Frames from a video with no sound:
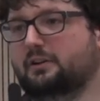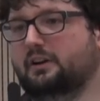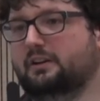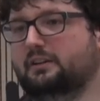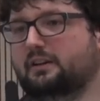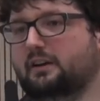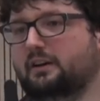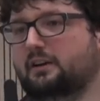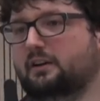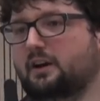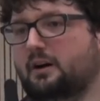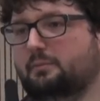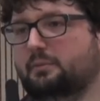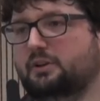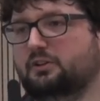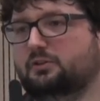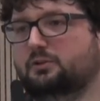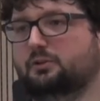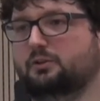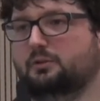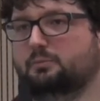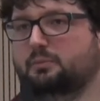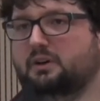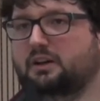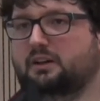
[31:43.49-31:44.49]
and then come
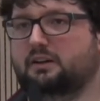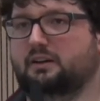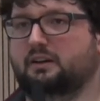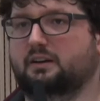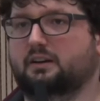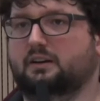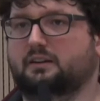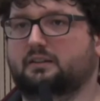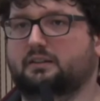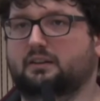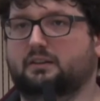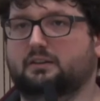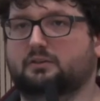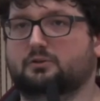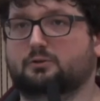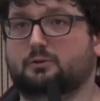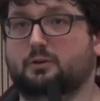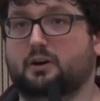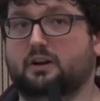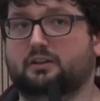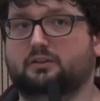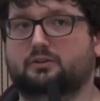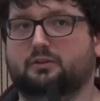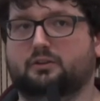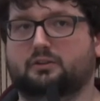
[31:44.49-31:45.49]
into the meeting and they
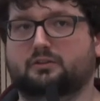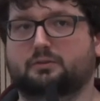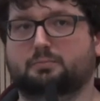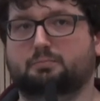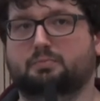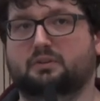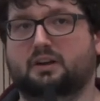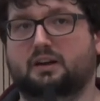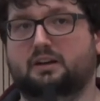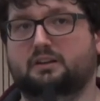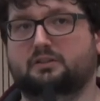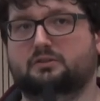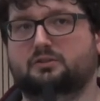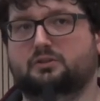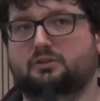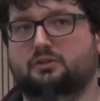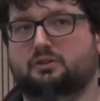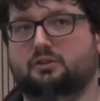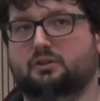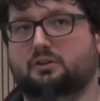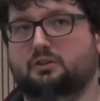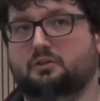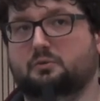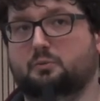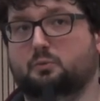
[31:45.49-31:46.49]
try to explain to
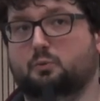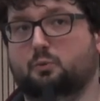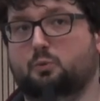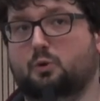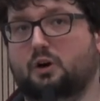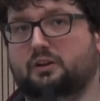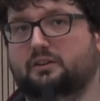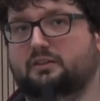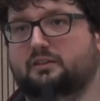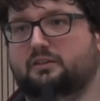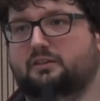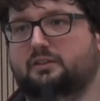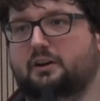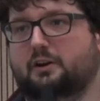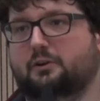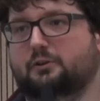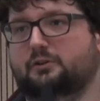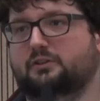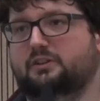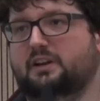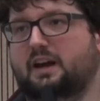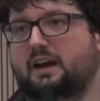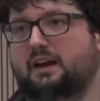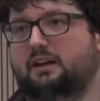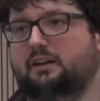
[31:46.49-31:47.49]
you what their
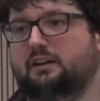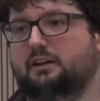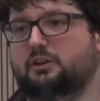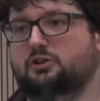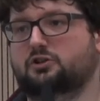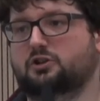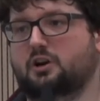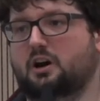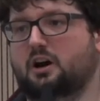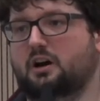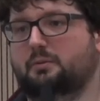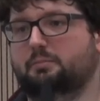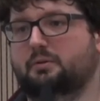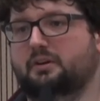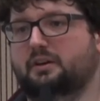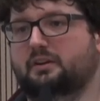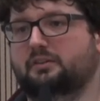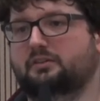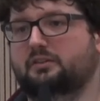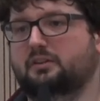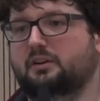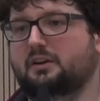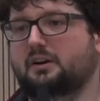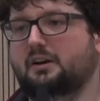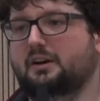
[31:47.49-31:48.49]
daily job
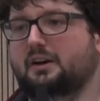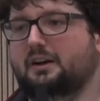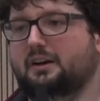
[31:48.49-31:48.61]
is.